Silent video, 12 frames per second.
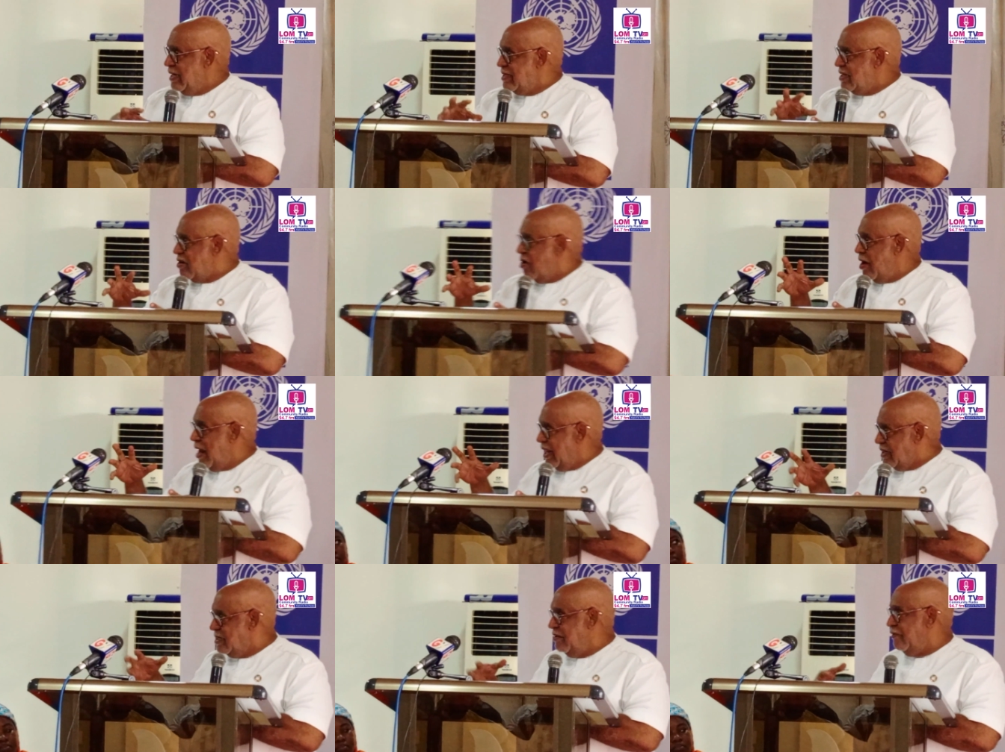It is the
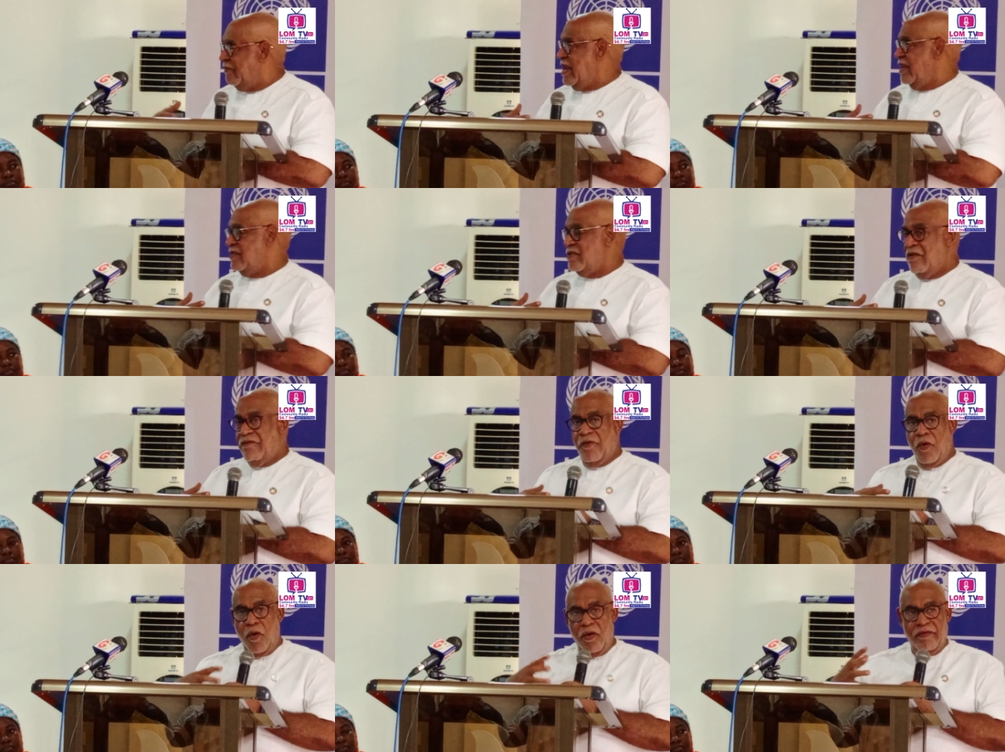collectiveness
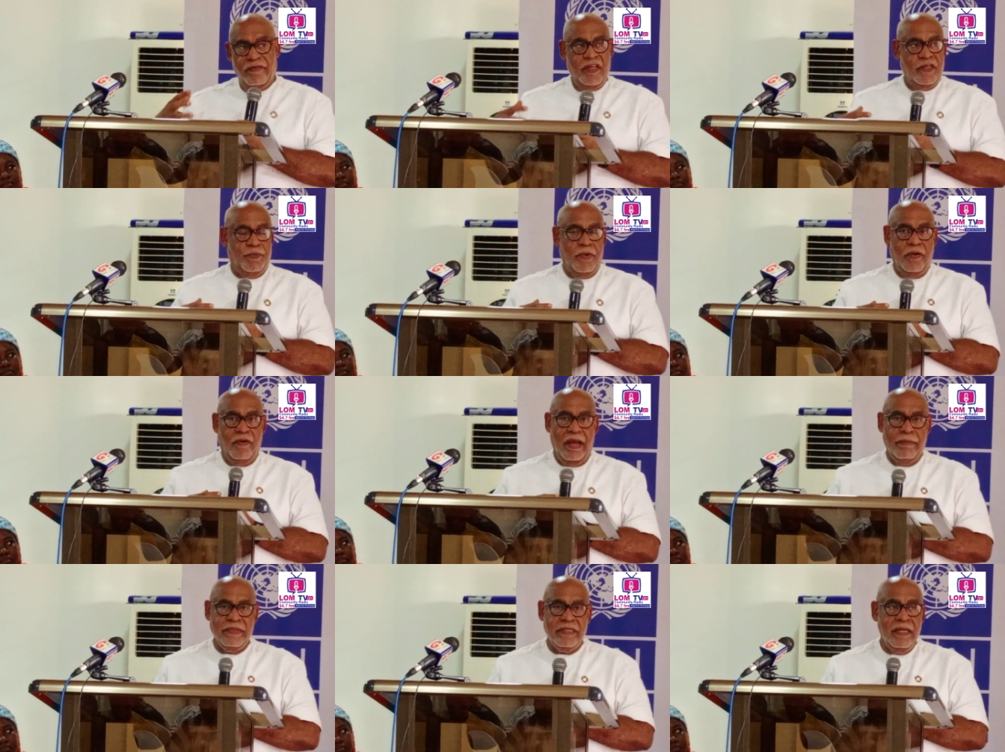of all of these
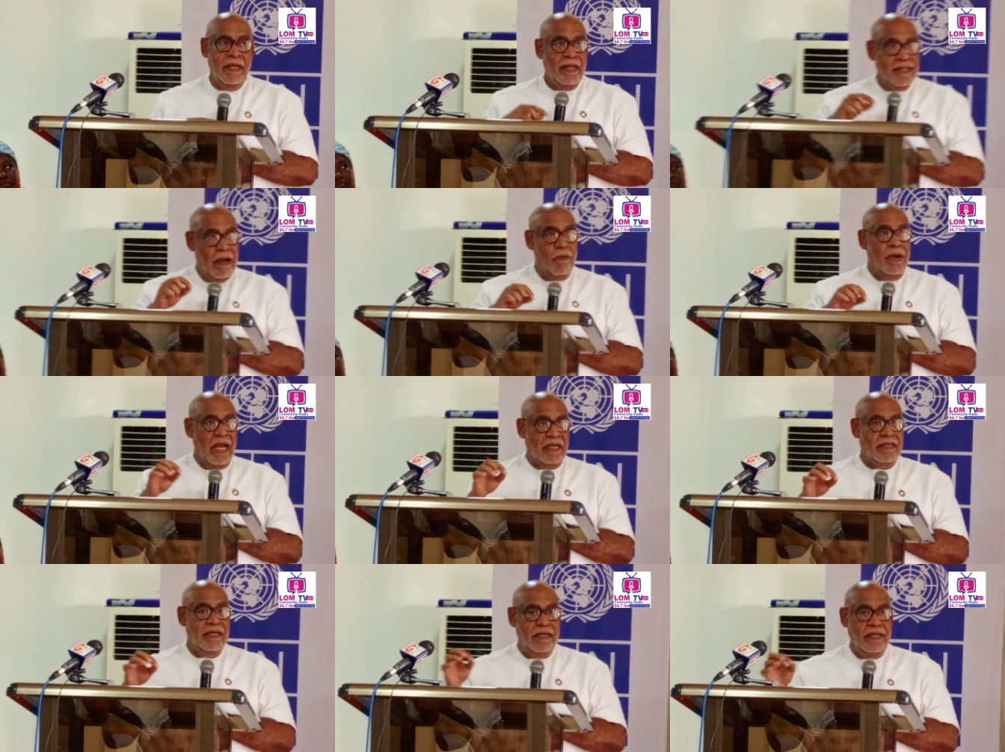programs that will
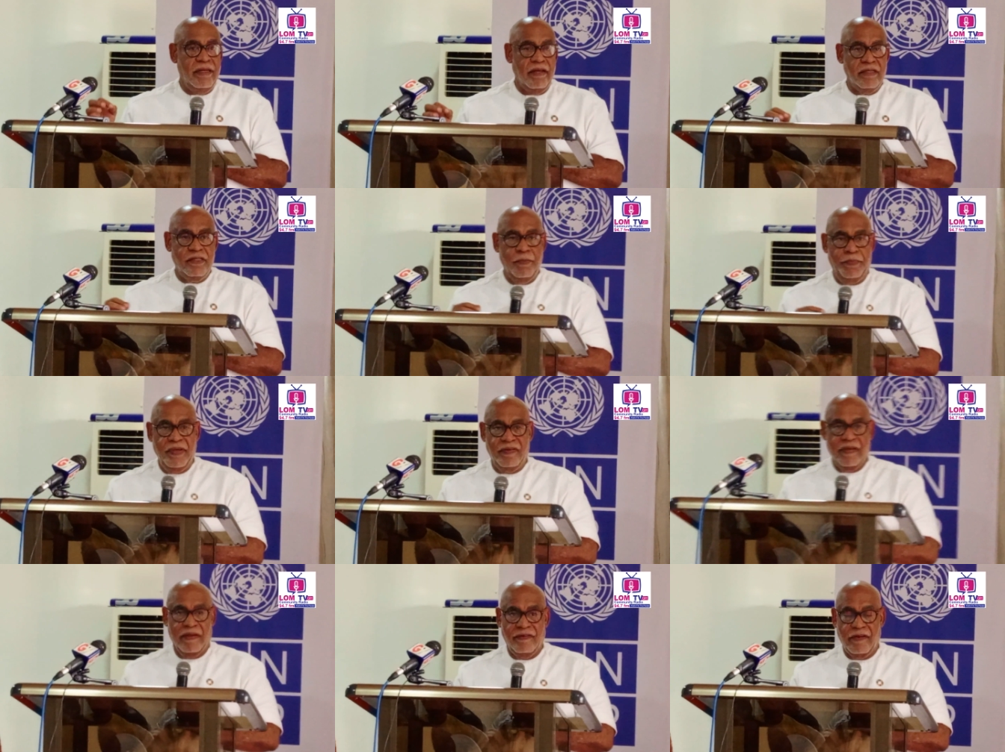actually lead us to peace
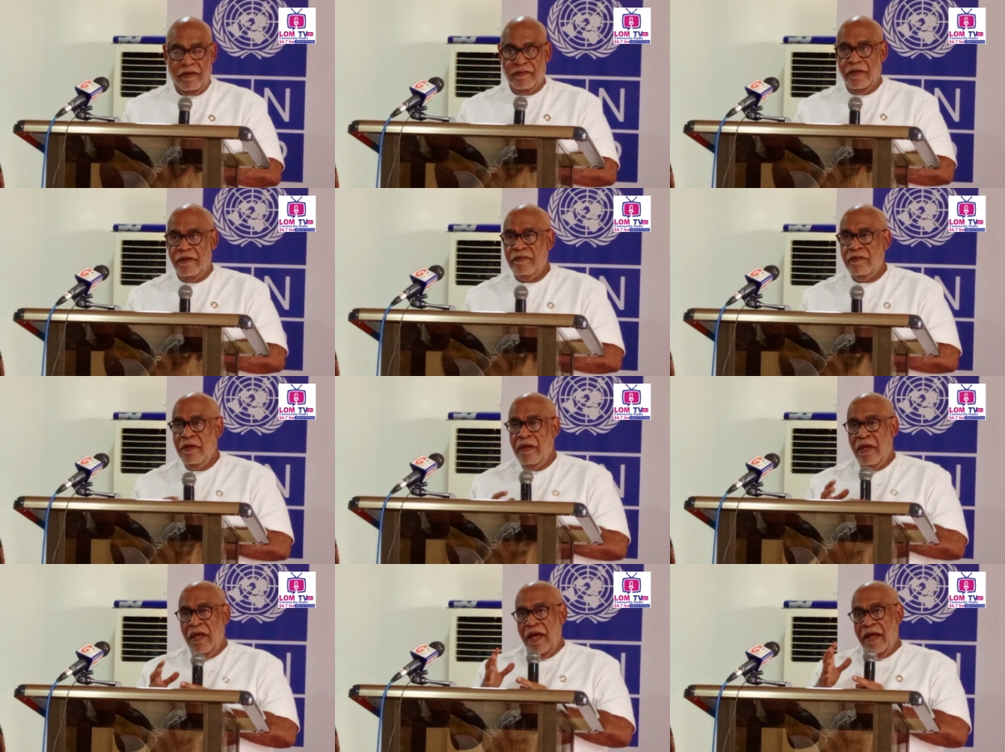and success.
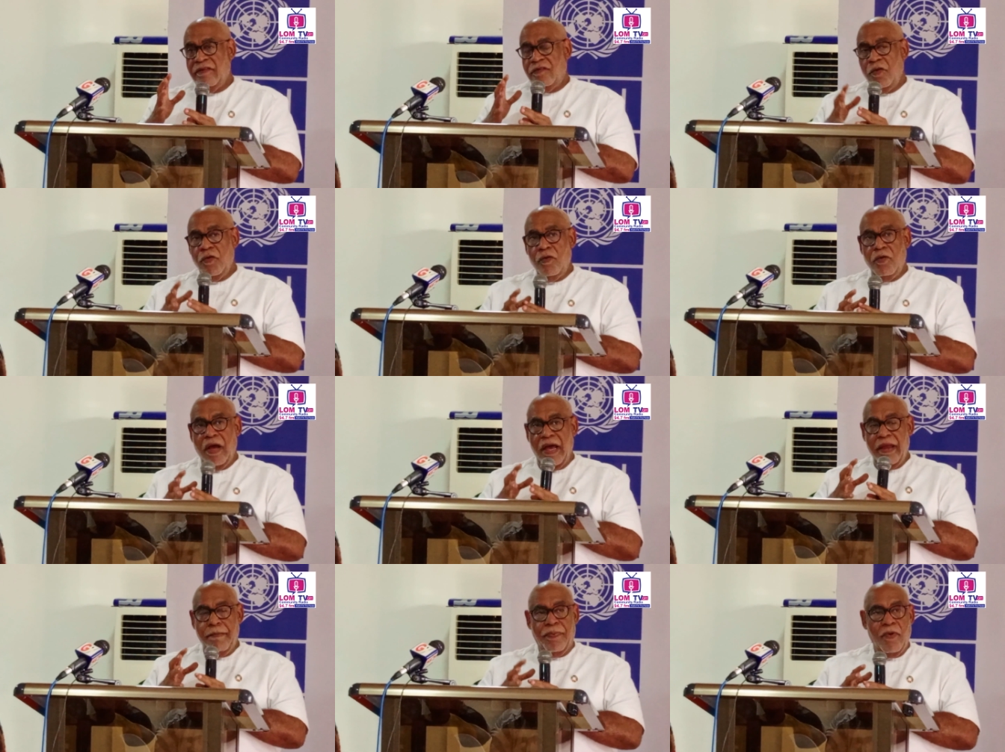And so I
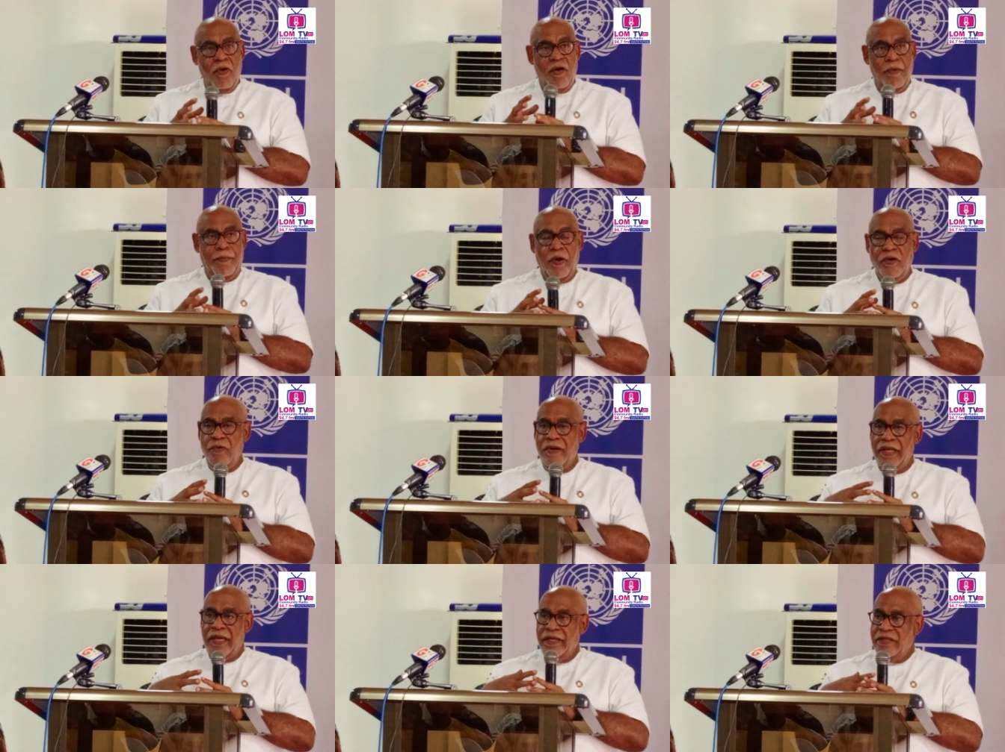implore upon
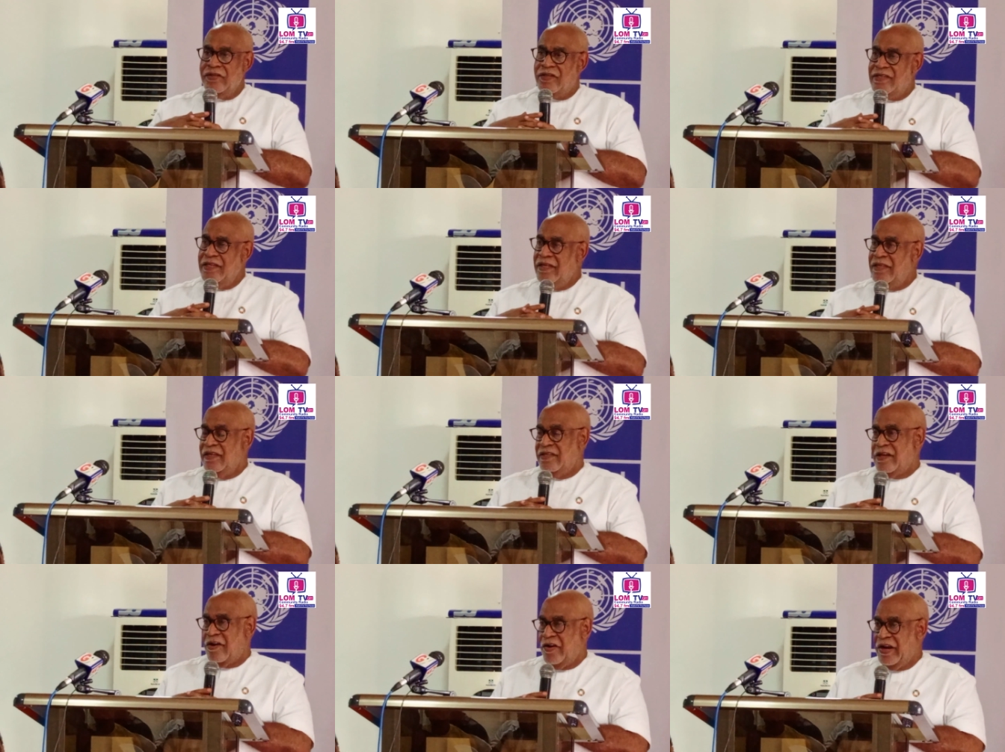you again to see the
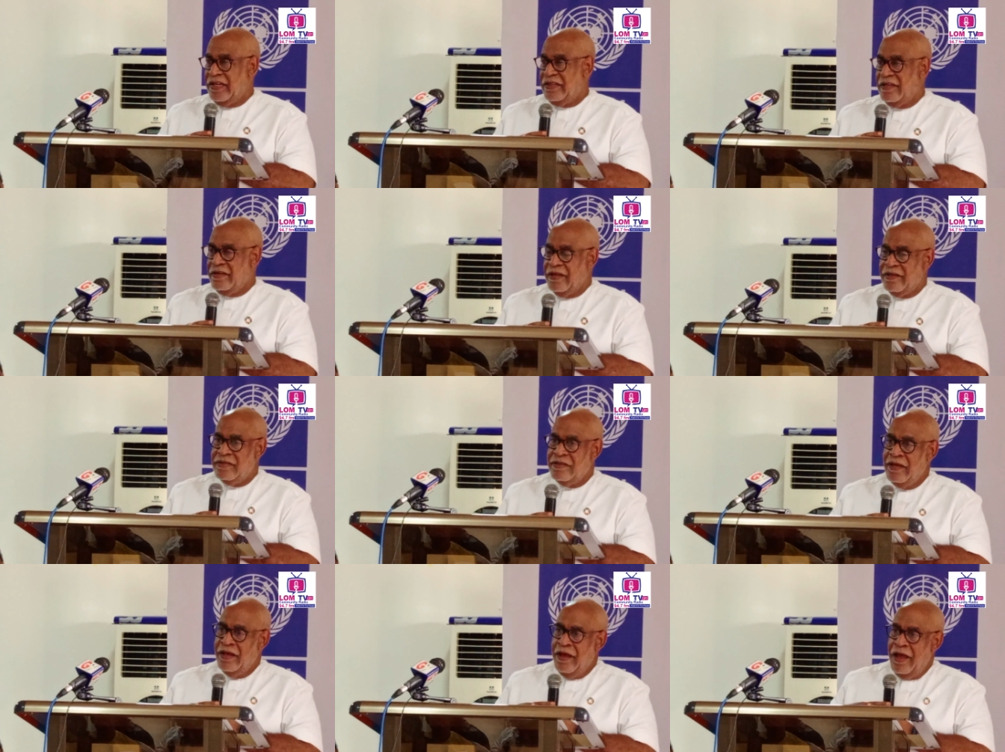interconnectedness.